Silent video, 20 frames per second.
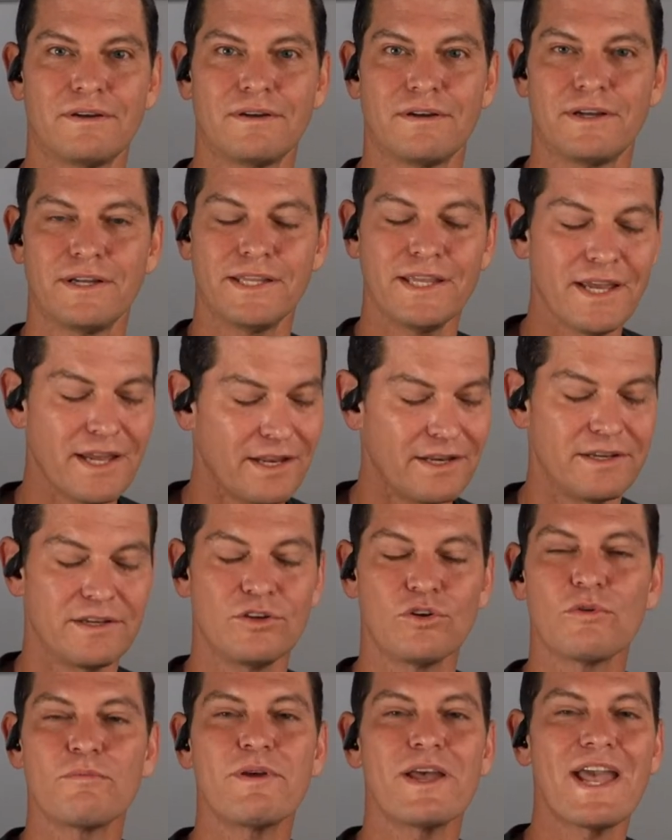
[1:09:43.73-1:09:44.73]
again,
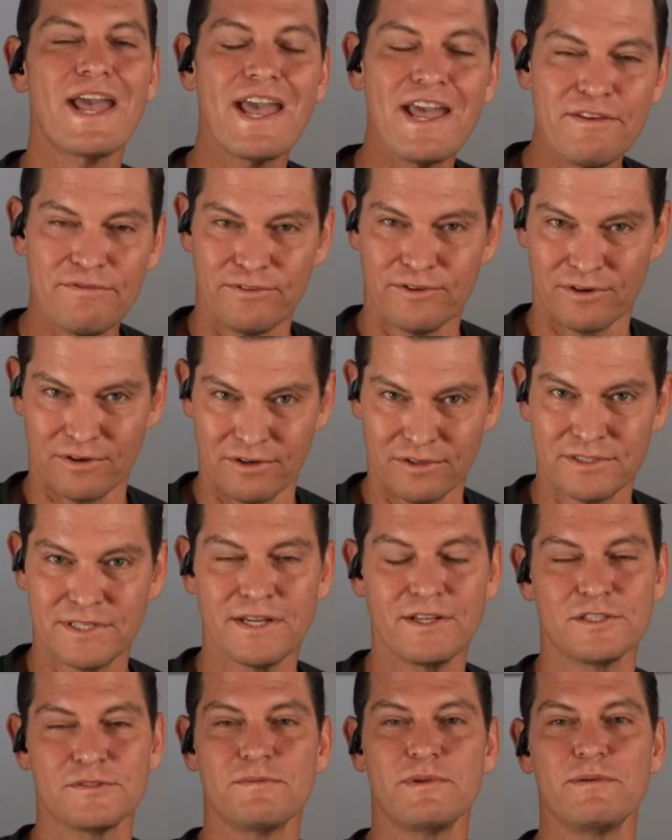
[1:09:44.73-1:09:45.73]
your behavior
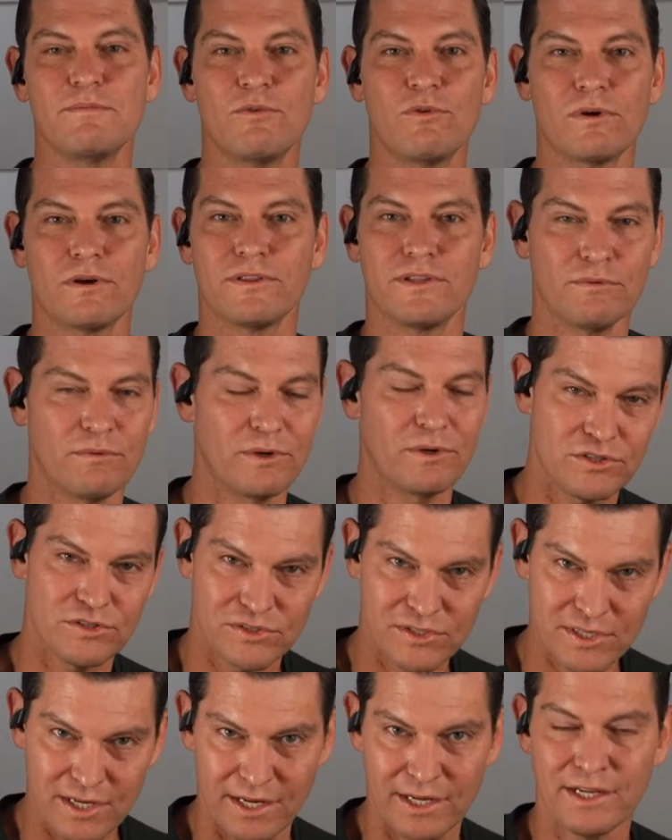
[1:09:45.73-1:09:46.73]
tells me more than what you
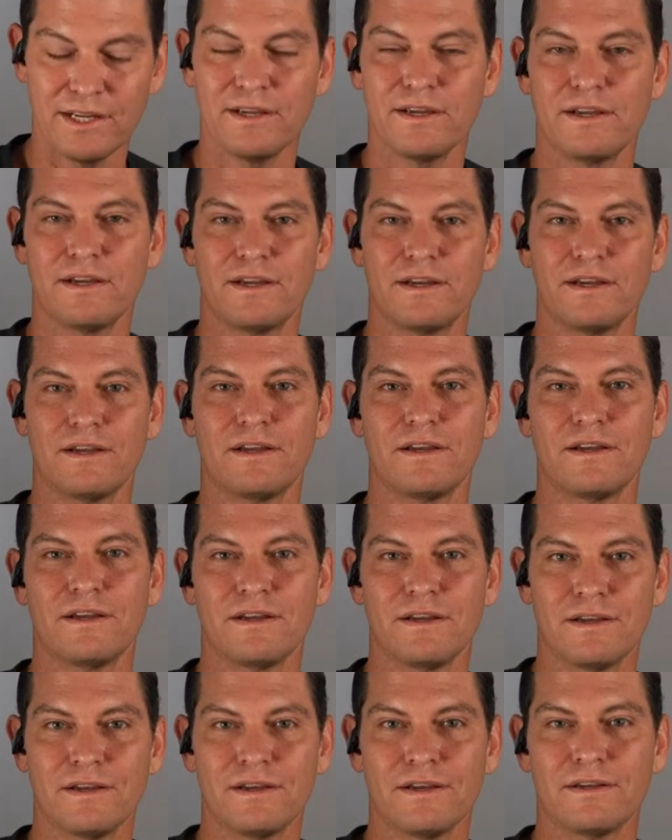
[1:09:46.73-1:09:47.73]
say.
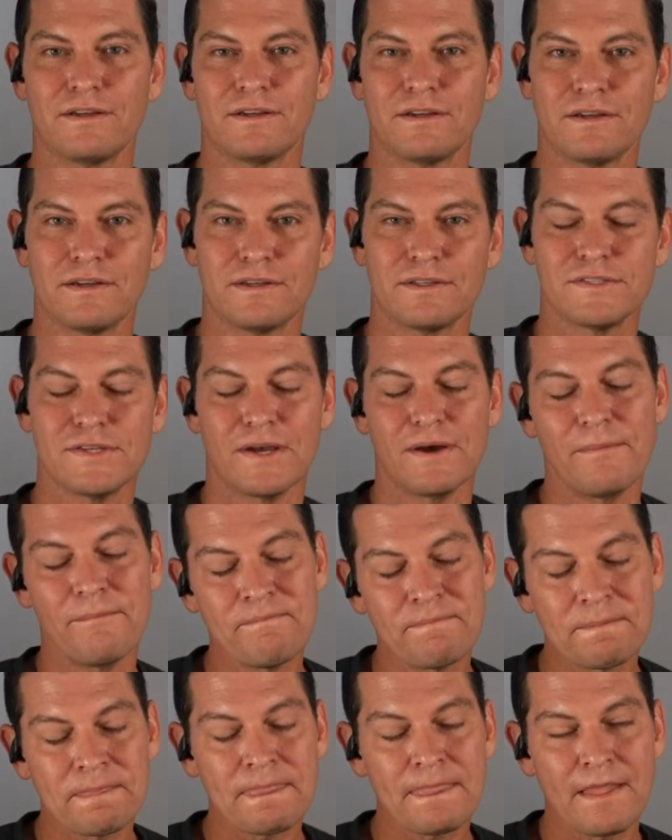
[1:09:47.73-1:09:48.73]
So
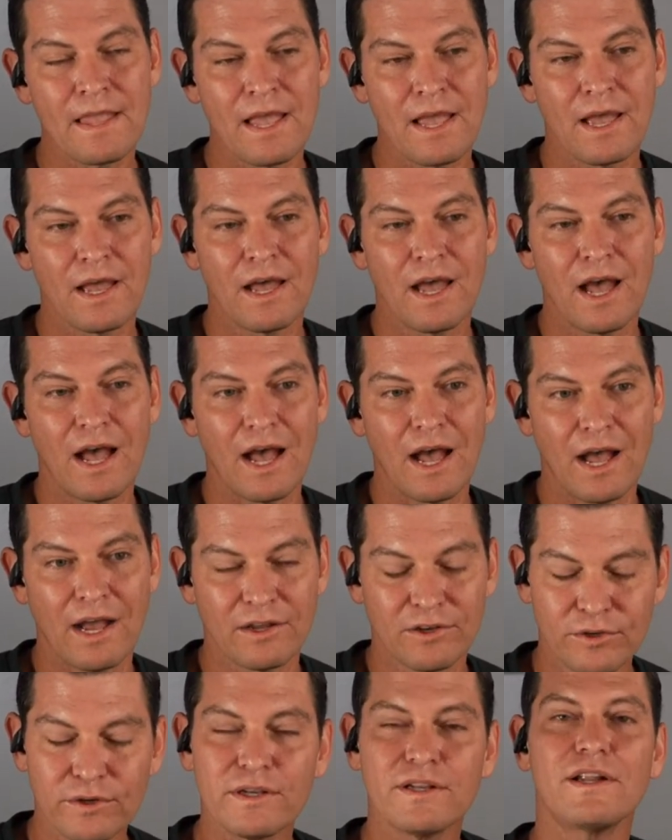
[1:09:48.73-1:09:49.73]

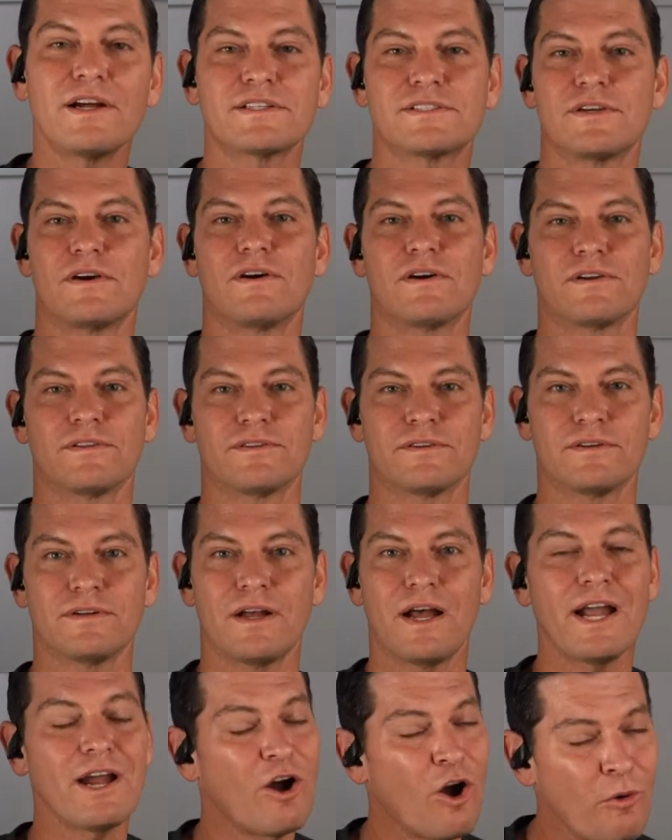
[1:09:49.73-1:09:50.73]
good luck to Arthur.
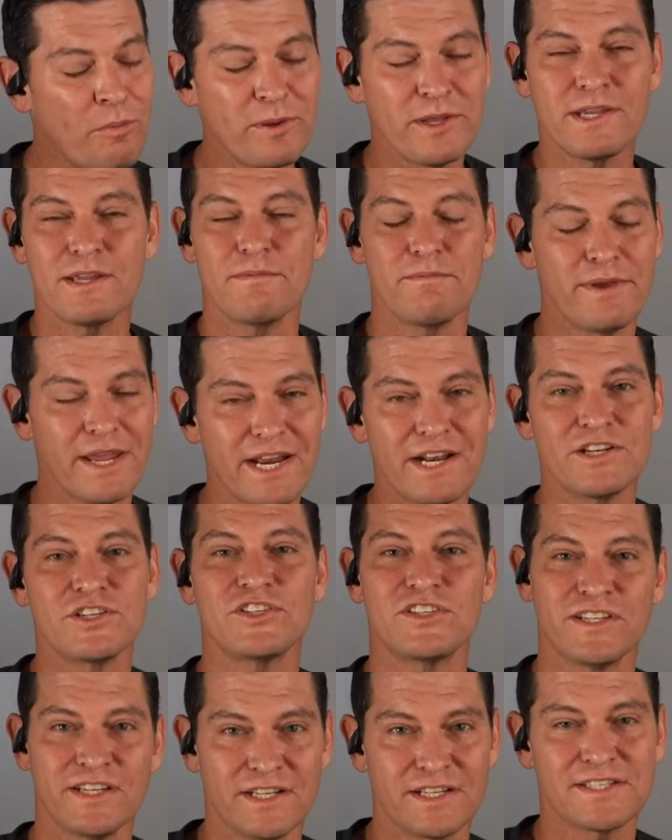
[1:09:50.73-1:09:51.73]
I hope he can manage
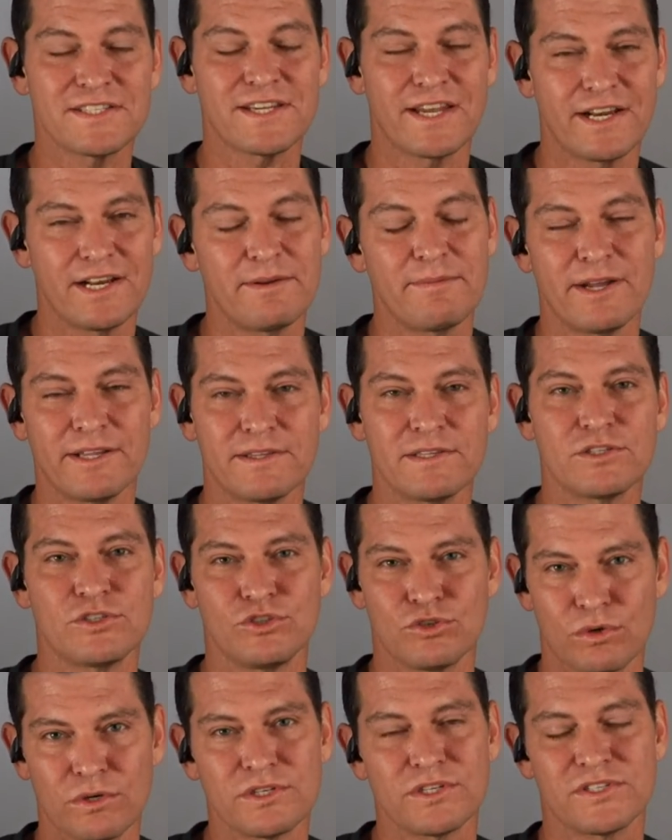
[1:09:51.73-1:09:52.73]
to get excited about this
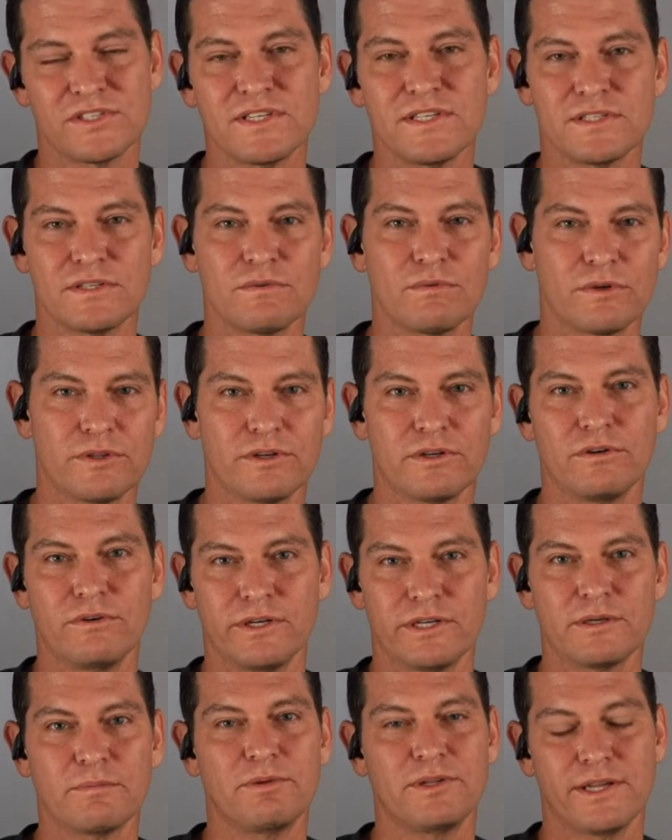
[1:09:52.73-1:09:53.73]
Georgia season where they're
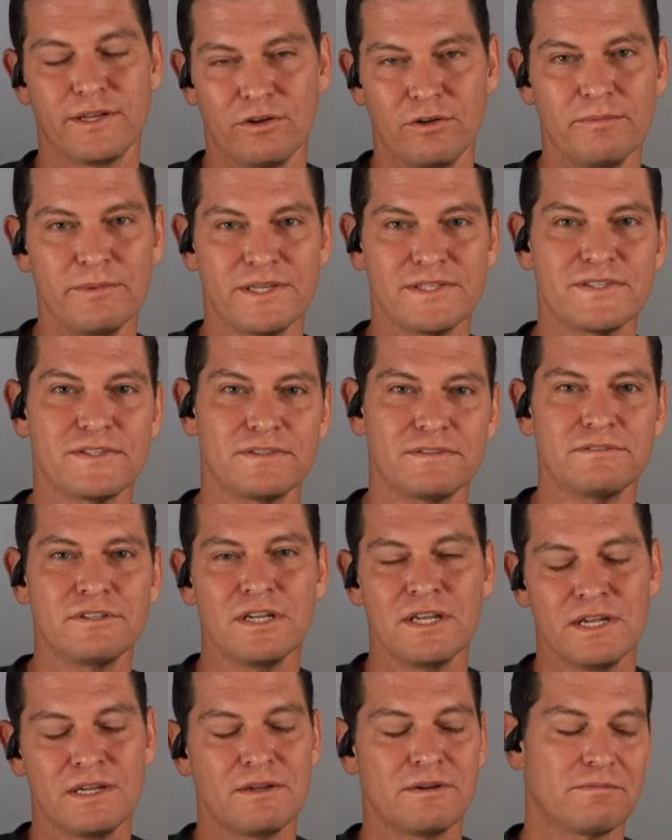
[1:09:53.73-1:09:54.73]
going to play Ole Miss and
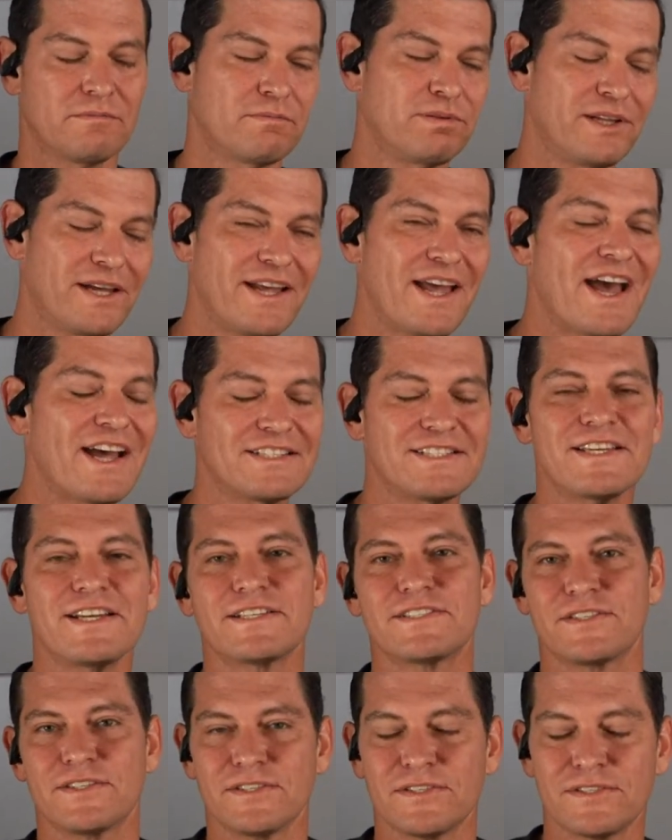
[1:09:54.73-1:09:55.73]
play at
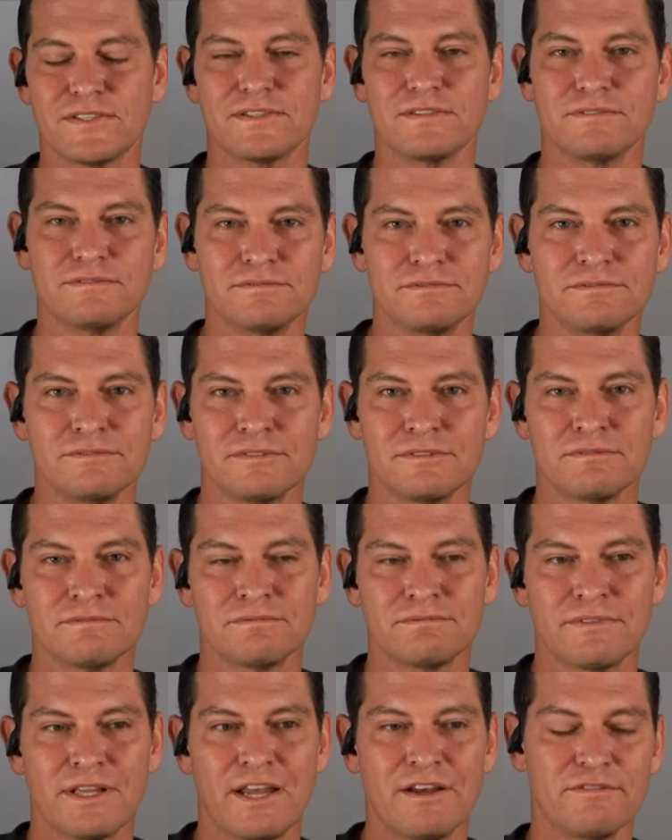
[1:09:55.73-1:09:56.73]
Texas and
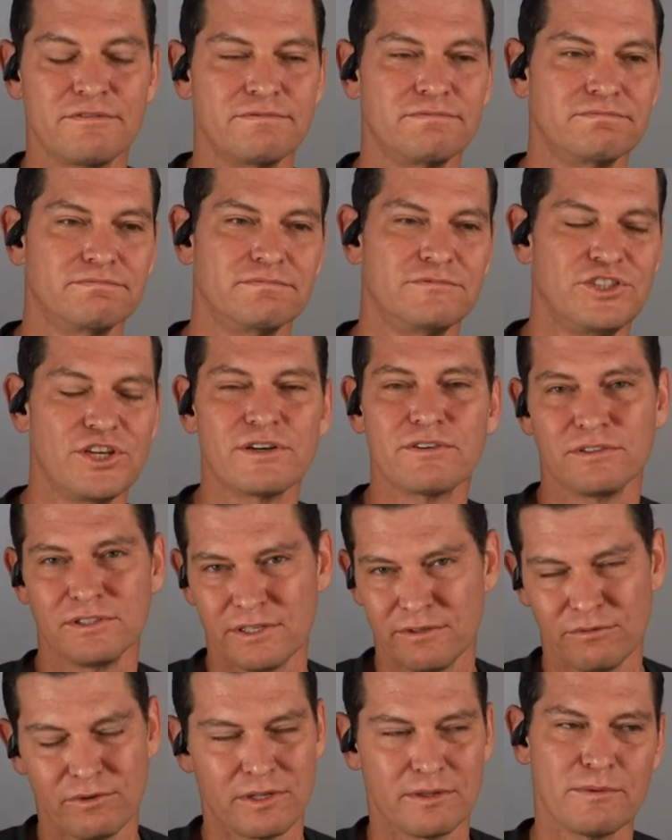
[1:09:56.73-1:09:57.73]
have
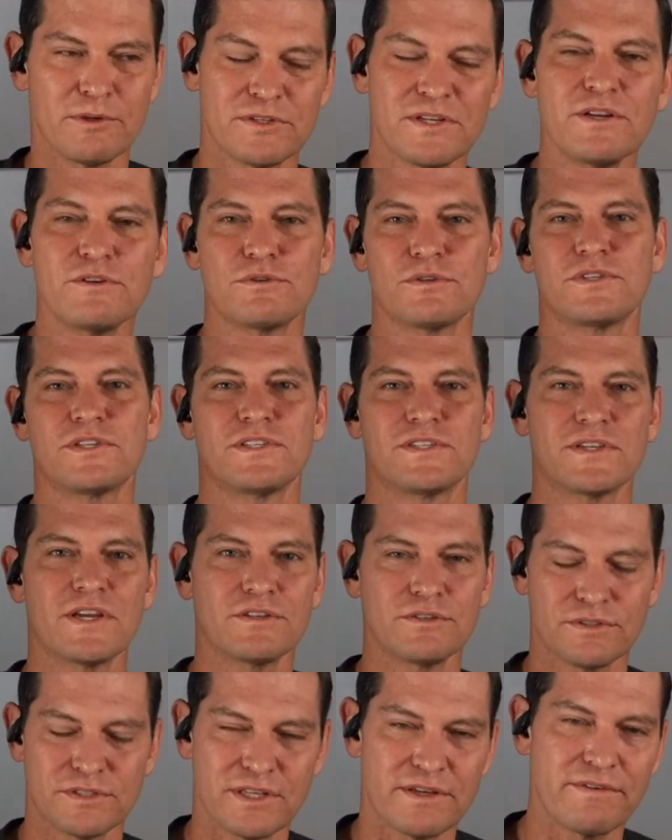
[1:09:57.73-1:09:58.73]
generally one of the most interesting
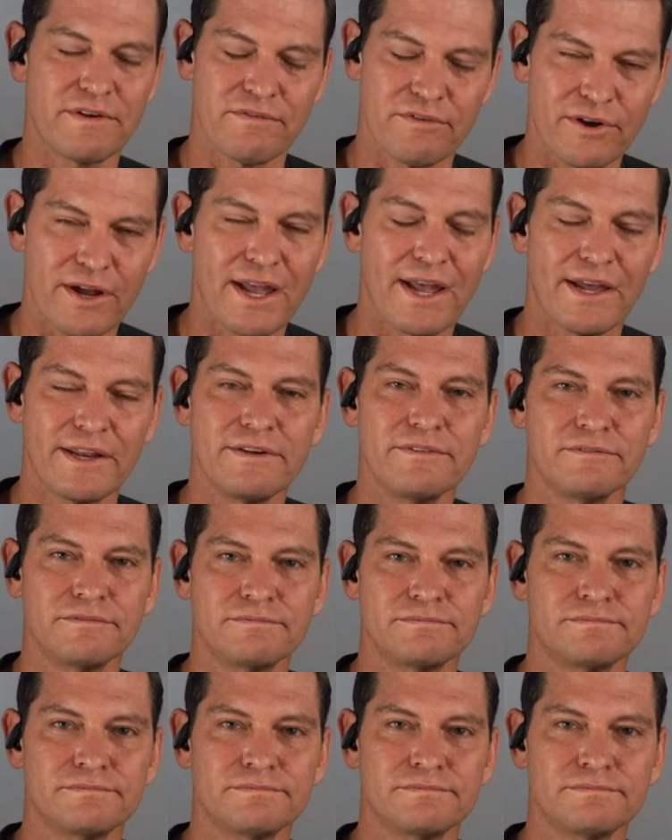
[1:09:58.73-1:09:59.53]
schedules they've ever had.